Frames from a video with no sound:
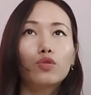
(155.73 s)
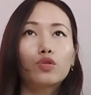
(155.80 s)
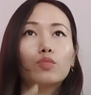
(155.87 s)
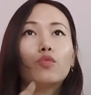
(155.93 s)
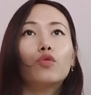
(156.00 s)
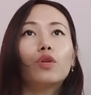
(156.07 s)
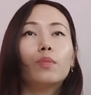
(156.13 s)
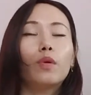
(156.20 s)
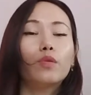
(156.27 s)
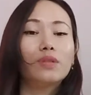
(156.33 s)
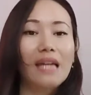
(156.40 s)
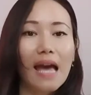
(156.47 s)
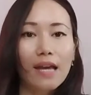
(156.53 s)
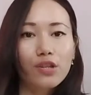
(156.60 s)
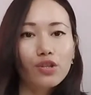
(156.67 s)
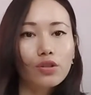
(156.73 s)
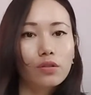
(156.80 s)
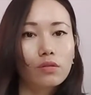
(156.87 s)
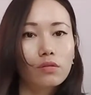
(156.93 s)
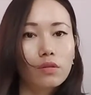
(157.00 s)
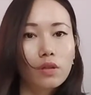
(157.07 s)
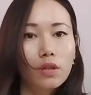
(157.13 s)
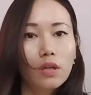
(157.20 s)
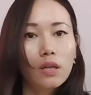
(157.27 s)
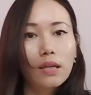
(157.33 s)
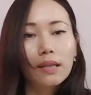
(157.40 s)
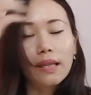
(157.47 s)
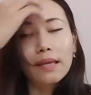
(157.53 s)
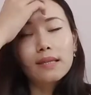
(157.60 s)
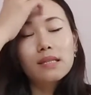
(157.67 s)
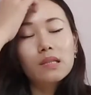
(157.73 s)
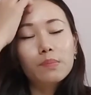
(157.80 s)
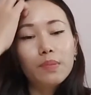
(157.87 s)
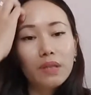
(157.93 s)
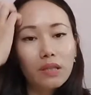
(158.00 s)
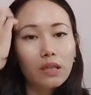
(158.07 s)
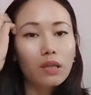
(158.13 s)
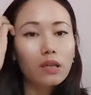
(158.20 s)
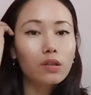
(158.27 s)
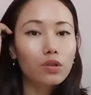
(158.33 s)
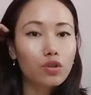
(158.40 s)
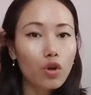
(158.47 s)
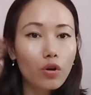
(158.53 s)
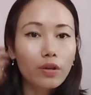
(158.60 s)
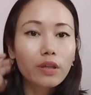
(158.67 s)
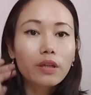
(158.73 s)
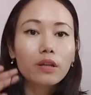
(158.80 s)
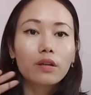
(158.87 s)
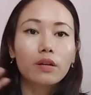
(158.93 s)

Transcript: more about action, like speaking, talking,